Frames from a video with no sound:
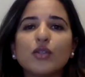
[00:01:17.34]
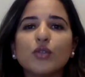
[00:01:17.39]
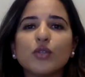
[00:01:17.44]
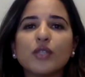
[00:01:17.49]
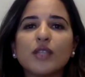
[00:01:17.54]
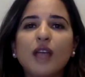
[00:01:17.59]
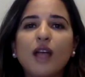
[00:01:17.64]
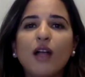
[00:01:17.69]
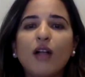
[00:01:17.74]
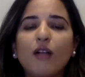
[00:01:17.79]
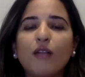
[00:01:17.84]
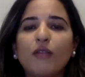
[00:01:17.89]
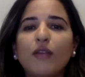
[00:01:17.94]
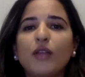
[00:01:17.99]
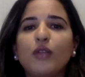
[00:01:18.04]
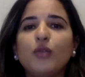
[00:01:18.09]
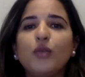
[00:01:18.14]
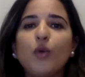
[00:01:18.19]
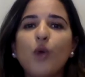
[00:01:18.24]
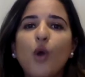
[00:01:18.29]
yourself
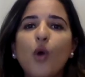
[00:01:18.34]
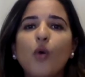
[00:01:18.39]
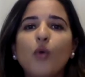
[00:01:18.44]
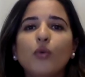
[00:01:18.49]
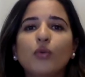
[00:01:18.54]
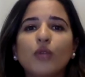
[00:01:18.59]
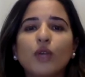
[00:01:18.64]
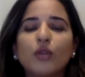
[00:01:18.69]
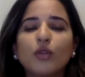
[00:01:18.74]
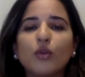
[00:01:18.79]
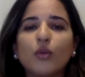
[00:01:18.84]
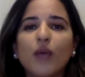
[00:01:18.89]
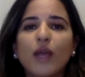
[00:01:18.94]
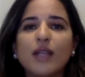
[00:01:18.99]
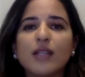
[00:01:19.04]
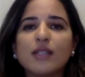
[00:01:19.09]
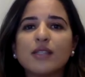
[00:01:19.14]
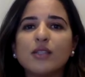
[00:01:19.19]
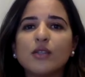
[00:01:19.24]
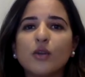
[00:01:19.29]
and you own the
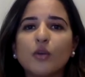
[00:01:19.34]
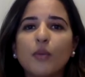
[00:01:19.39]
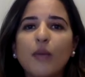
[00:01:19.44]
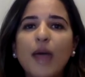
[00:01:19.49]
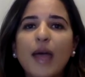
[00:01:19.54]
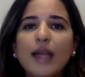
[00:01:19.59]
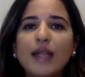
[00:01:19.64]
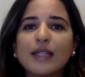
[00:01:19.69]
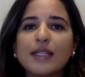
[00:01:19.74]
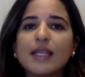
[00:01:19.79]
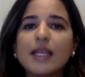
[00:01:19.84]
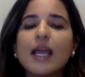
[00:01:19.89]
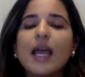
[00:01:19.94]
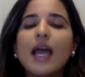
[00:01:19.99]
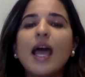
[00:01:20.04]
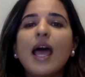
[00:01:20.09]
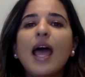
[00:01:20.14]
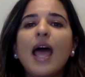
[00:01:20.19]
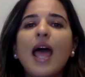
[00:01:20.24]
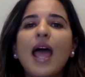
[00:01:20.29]
rights to your patent
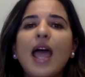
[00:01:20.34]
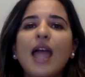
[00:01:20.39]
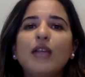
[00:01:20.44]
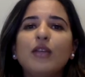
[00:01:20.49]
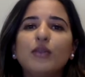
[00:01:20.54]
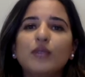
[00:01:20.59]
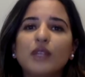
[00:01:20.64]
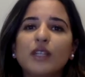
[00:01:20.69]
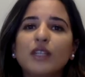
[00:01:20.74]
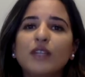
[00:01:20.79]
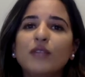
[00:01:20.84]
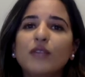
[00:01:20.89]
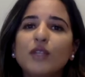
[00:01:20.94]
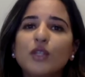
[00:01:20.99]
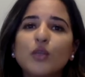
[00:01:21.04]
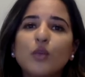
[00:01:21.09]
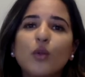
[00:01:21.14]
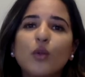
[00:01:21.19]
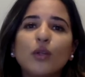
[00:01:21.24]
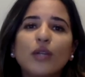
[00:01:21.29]
and you're an
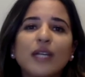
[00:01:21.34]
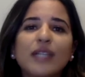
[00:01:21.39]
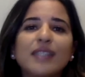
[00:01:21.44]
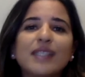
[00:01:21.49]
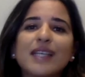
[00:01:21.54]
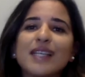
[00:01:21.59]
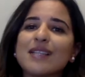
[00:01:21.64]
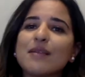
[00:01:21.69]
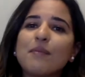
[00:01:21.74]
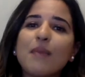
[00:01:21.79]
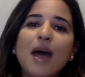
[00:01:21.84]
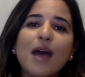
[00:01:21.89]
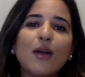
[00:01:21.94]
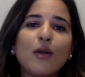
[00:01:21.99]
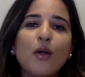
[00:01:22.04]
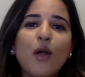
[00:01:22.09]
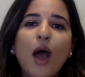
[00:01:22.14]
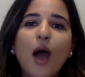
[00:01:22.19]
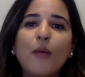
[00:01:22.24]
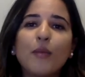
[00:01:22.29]
individual, it doesn't
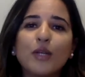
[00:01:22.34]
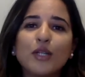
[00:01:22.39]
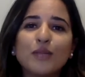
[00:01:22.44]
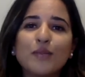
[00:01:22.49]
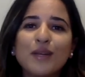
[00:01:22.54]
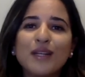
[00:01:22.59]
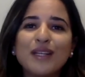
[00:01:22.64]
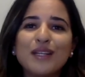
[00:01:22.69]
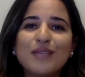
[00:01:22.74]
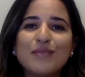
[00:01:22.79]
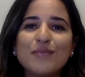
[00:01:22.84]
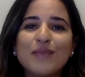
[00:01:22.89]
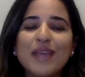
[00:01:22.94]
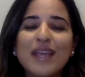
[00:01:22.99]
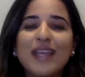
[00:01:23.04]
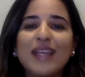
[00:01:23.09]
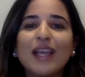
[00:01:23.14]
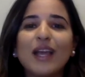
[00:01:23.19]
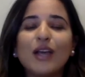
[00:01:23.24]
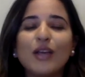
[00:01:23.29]
matter how much money you
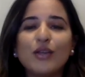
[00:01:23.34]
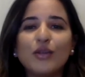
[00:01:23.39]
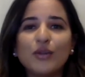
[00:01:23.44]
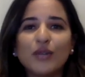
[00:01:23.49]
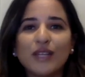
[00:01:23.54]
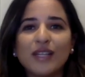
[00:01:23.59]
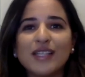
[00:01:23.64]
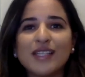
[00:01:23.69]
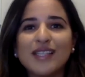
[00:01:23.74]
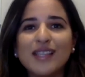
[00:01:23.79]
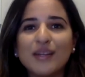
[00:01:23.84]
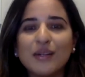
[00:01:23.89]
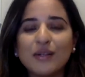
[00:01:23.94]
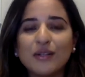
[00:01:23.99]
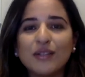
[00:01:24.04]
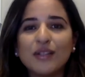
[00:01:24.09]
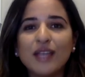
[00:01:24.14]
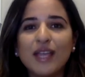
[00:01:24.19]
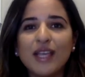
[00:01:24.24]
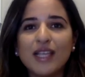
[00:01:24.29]
make, you're
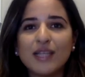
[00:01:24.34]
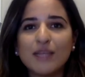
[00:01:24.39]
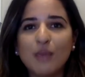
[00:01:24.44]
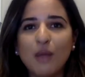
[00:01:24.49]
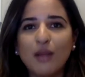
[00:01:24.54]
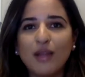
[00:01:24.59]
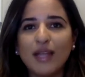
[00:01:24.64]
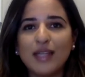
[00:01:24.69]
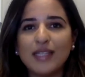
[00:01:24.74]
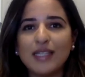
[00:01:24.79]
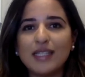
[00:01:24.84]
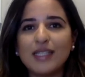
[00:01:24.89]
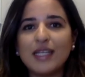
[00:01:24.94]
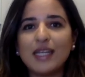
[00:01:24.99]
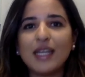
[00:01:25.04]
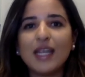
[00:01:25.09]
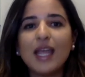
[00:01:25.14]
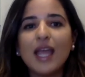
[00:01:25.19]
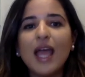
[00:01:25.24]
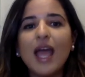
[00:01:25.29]
considered a small
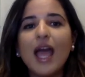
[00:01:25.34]
entity.